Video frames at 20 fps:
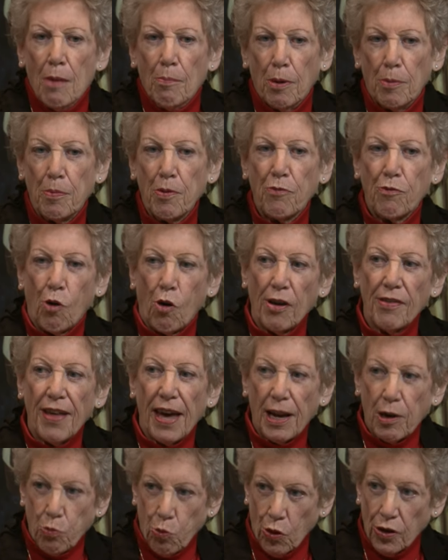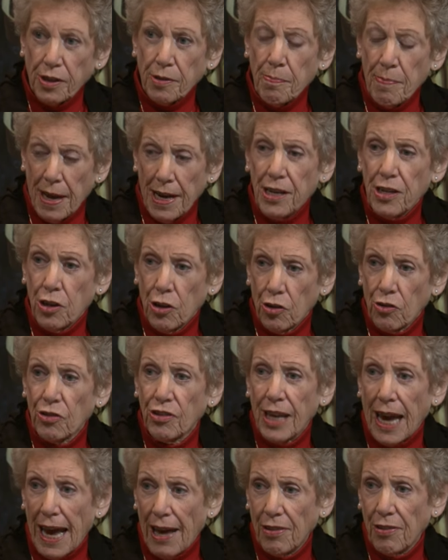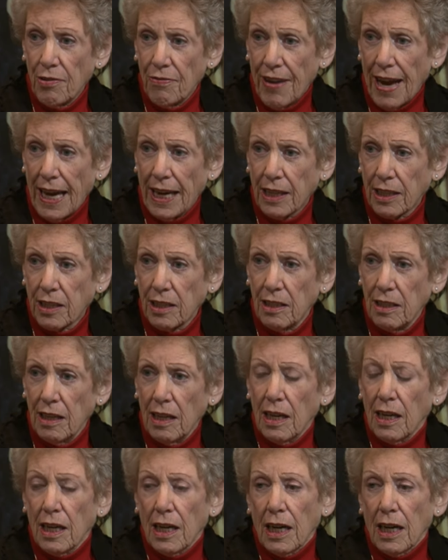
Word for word: but before that, I worked many years at the Vatican